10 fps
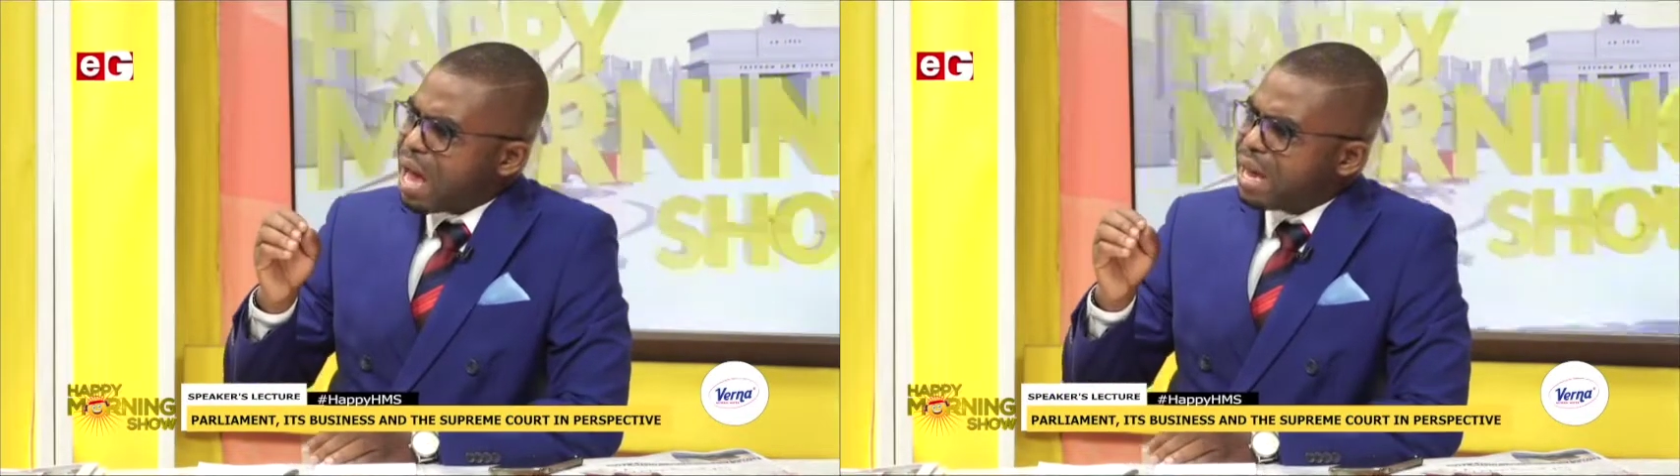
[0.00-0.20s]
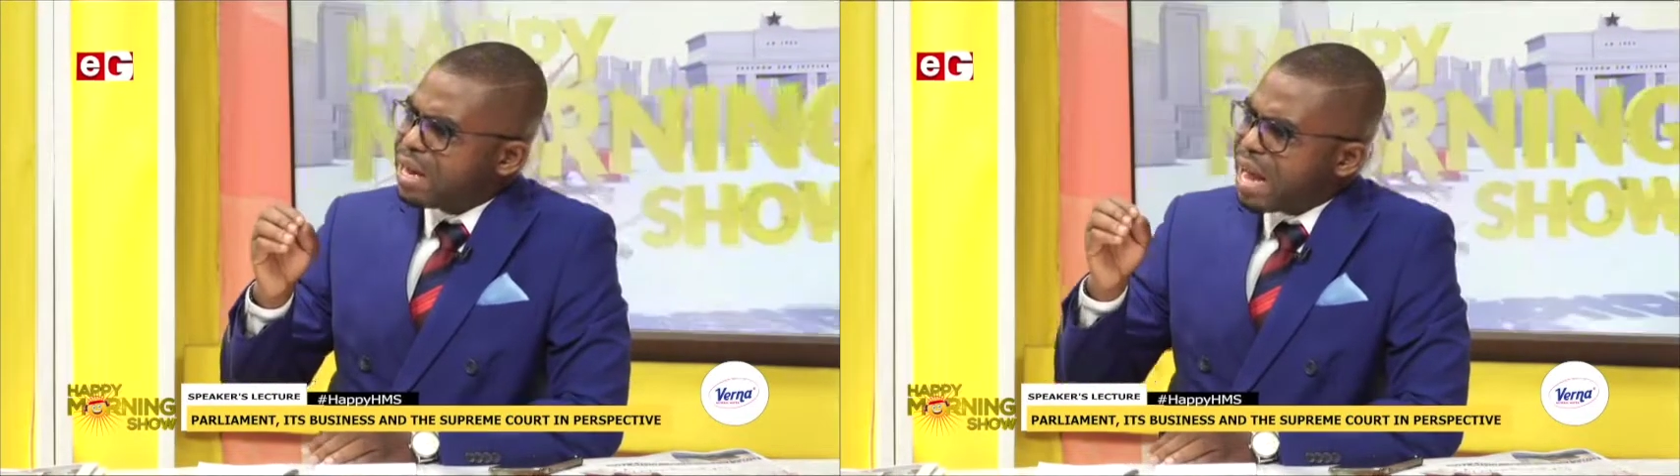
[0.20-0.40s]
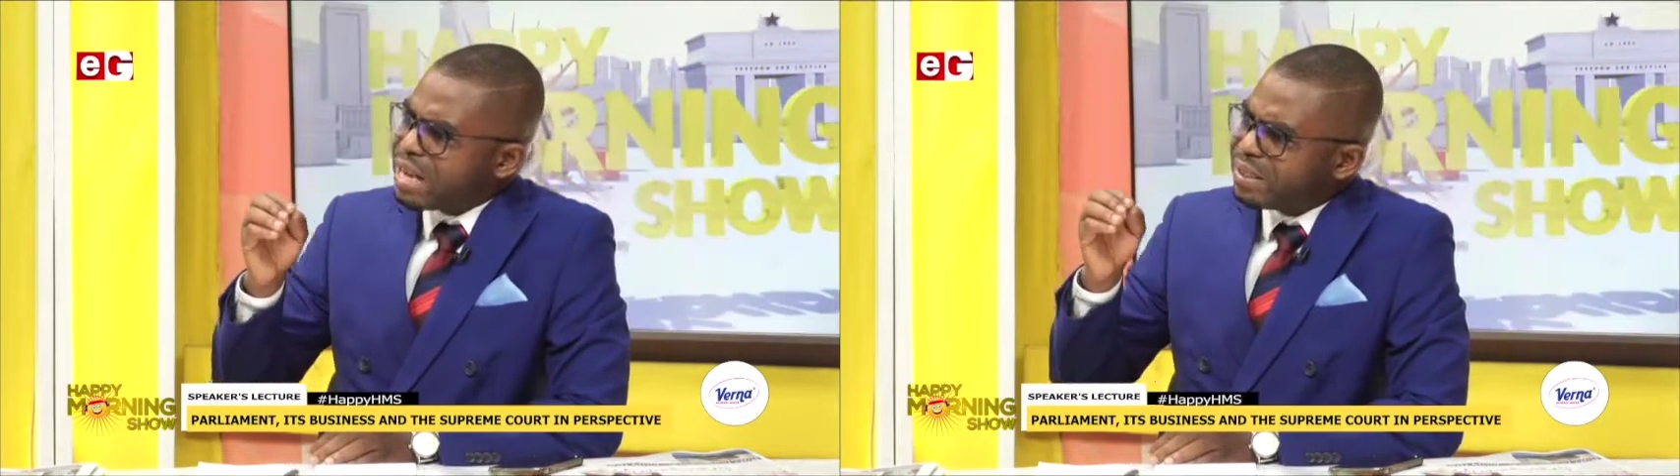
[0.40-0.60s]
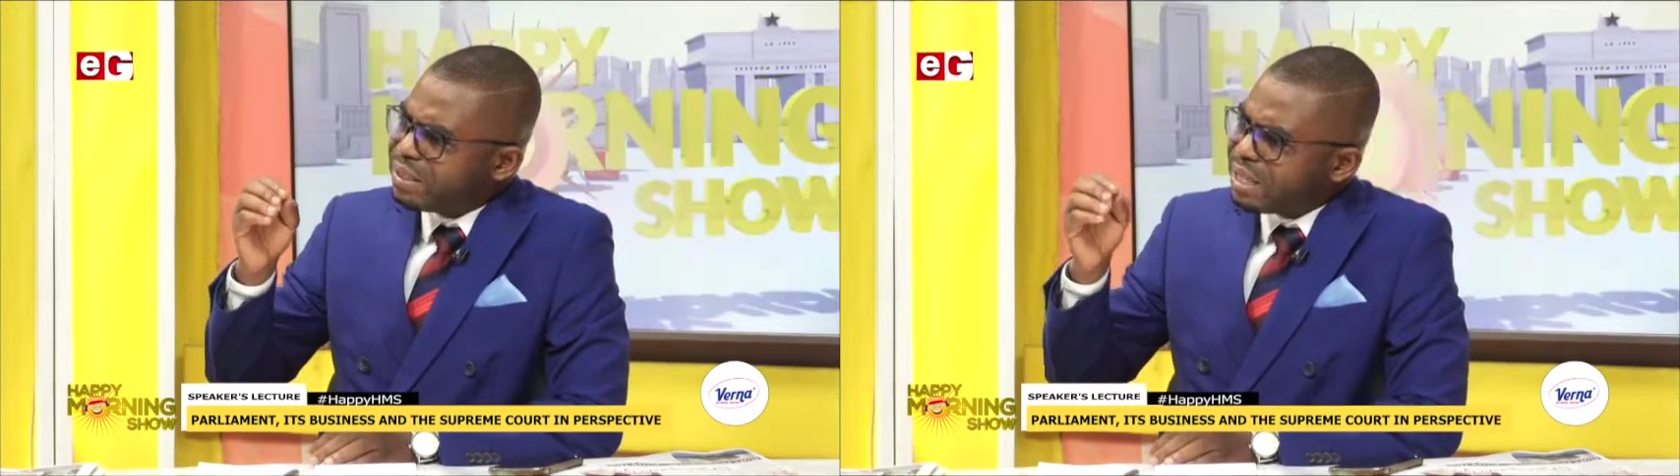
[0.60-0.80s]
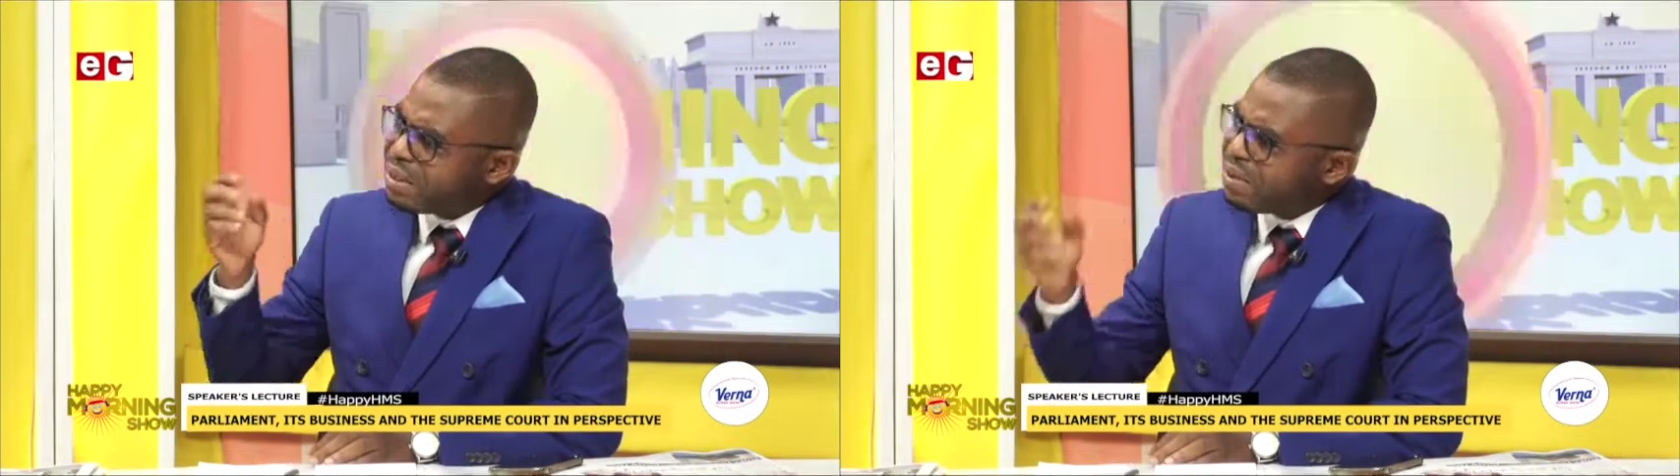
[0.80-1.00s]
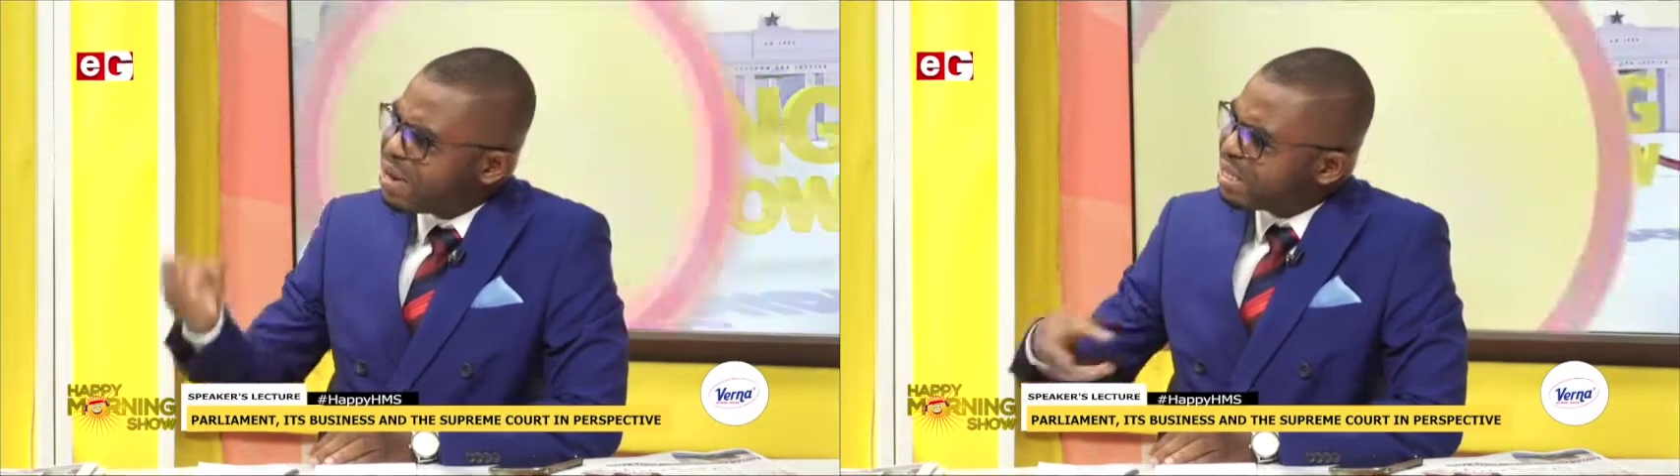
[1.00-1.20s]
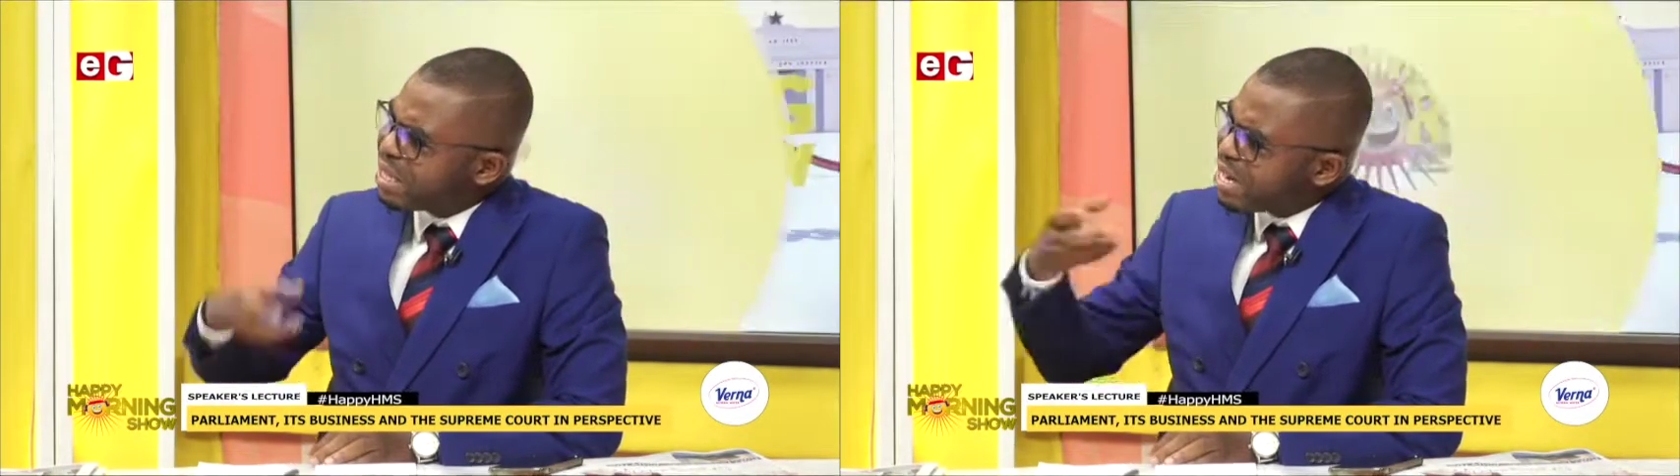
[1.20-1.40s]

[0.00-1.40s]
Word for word: It has generated